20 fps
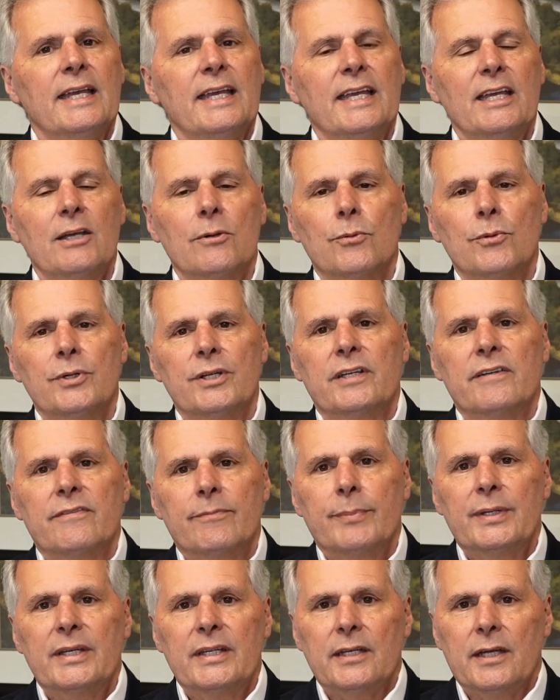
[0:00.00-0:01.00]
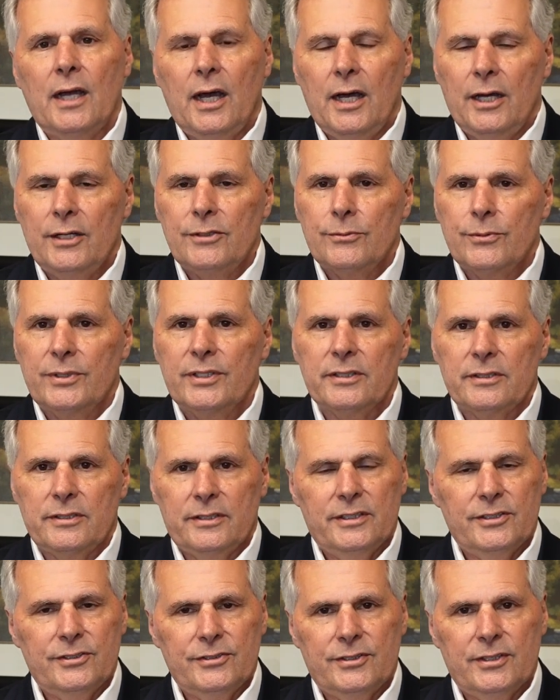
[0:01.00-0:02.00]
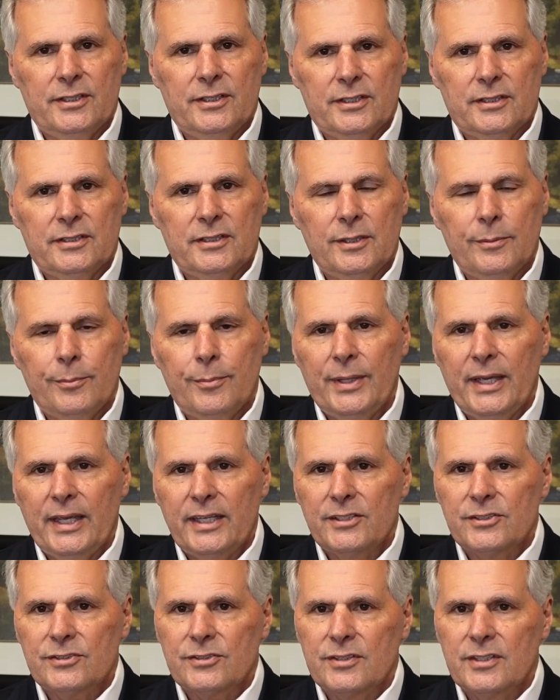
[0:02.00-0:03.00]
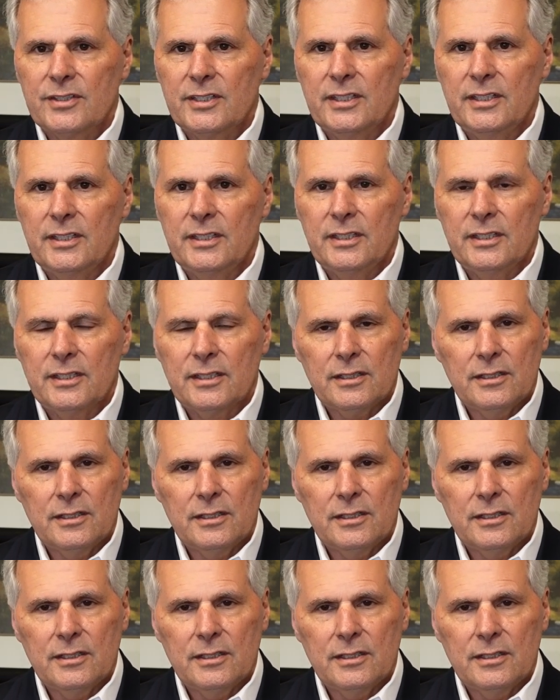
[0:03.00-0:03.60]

It would have been unrealistic to base the